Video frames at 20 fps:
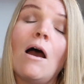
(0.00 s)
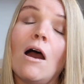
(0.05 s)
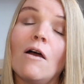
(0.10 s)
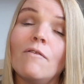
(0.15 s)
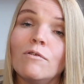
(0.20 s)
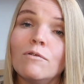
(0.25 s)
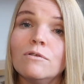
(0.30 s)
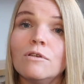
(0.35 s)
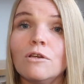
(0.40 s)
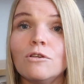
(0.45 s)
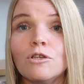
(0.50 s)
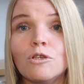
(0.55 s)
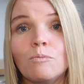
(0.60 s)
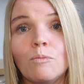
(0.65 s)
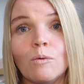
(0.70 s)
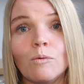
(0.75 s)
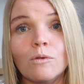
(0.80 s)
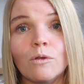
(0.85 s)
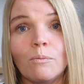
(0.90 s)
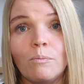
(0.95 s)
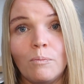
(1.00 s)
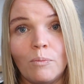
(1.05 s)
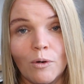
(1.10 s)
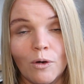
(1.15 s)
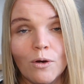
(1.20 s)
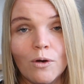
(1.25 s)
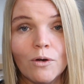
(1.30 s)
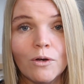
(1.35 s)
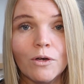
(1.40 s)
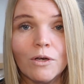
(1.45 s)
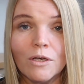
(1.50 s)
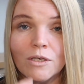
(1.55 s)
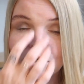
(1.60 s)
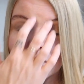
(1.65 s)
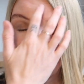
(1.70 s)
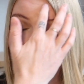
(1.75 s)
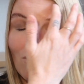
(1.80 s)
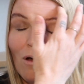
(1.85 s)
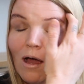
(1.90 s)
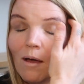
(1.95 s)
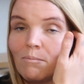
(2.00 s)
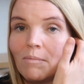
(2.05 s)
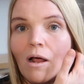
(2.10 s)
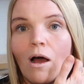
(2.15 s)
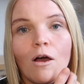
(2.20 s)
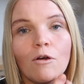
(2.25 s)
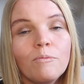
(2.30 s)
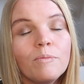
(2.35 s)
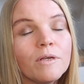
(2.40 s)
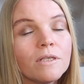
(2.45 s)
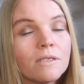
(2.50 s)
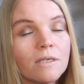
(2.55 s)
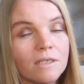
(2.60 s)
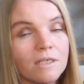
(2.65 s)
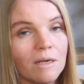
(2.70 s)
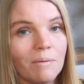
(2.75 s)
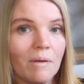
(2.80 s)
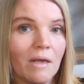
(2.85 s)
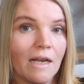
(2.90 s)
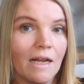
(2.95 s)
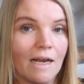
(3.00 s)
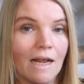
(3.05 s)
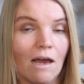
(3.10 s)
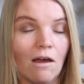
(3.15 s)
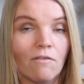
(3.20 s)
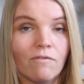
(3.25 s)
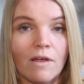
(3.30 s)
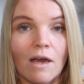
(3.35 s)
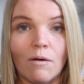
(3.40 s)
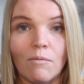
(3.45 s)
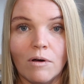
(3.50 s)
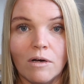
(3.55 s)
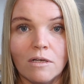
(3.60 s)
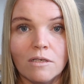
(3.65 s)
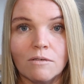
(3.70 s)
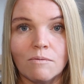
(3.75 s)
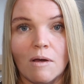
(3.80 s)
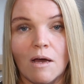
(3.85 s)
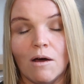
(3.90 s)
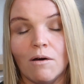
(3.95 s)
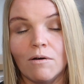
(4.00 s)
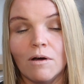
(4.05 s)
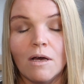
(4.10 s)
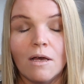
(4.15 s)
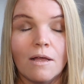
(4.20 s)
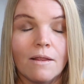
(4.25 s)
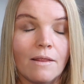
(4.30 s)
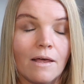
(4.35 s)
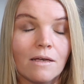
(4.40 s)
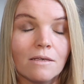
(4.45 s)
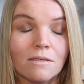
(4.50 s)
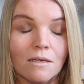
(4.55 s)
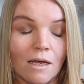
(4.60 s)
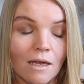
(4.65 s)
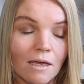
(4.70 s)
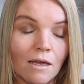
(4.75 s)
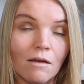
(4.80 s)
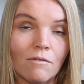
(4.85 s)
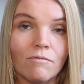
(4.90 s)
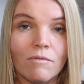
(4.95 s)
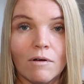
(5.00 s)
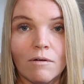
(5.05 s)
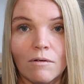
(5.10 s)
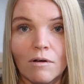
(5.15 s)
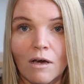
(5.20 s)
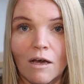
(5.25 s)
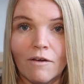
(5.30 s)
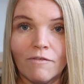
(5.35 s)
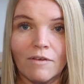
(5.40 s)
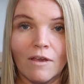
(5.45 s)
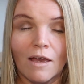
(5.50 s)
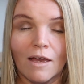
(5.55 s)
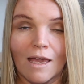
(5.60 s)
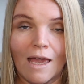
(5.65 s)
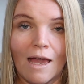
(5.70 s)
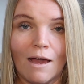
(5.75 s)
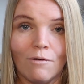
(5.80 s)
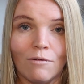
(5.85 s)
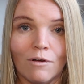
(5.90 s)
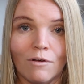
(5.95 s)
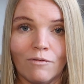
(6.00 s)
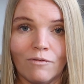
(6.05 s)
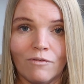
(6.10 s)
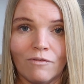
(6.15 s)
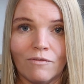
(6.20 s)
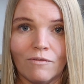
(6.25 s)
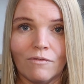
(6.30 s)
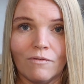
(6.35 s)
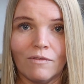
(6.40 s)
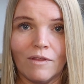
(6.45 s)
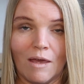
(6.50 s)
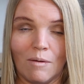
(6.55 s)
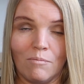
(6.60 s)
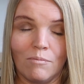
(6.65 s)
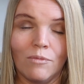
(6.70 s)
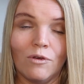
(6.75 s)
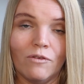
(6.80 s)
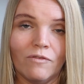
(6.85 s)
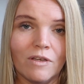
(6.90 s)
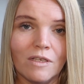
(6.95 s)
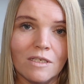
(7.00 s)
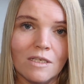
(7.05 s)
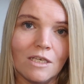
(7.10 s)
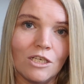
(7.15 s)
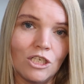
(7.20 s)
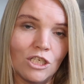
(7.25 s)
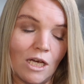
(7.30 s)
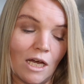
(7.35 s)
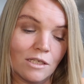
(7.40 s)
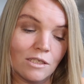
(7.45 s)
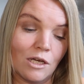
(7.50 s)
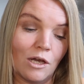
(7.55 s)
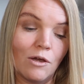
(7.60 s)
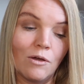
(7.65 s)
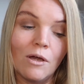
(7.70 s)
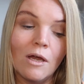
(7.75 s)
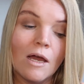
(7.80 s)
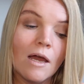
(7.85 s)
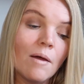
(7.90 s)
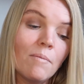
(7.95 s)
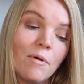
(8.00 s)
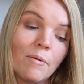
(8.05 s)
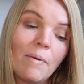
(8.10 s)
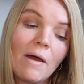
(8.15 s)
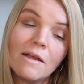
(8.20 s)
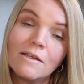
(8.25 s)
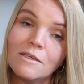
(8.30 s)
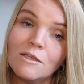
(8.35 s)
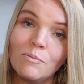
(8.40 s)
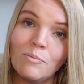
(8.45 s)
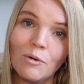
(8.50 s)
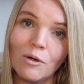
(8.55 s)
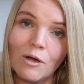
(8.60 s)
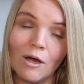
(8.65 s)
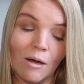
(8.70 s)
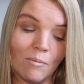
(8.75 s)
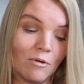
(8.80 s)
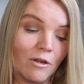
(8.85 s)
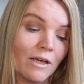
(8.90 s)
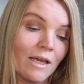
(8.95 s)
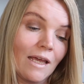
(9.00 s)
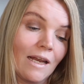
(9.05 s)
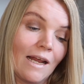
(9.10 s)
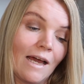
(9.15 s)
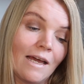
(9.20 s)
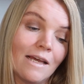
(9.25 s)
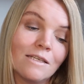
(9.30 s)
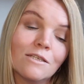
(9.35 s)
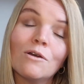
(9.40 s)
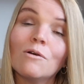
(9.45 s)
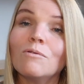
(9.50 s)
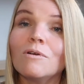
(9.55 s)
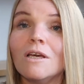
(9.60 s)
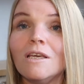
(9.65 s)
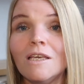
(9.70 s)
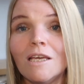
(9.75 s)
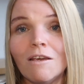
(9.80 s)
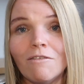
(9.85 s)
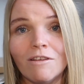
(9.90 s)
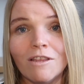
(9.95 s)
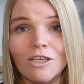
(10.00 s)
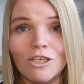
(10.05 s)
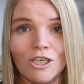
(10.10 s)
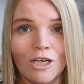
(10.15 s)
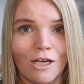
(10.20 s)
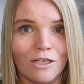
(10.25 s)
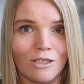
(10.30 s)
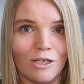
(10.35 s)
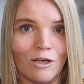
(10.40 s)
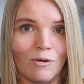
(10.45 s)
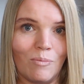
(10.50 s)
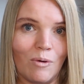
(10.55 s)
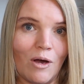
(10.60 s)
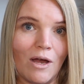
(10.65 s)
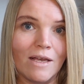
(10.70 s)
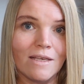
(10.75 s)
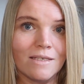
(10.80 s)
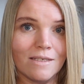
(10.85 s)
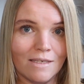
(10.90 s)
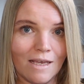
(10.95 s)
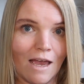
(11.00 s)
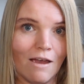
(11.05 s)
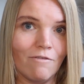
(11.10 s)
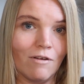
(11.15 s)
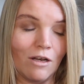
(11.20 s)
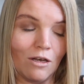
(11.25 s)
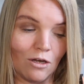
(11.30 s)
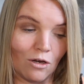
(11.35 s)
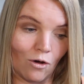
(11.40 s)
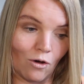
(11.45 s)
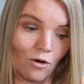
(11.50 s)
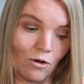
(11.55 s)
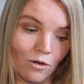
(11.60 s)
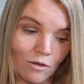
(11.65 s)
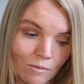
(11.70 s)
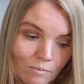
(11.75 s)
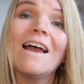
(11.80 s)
I've also just bought the book, so I'm hoping to dip in and out of that one as well. That's like a real life account of them moving to the chateau. But back to the book I'm looking at. It's called A Year in the Chateau by Sarah Long,